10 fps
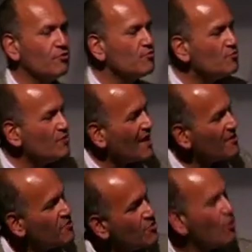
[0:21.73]
You do
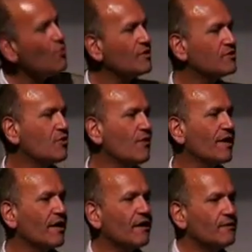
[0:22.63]
not know what's
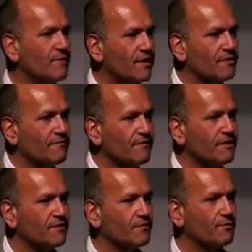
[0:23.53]
going on beyond the
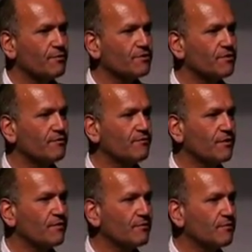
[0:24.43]
face of the person in
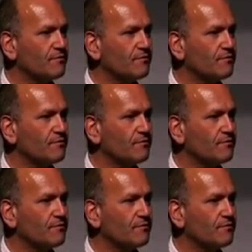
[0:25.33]
front of you.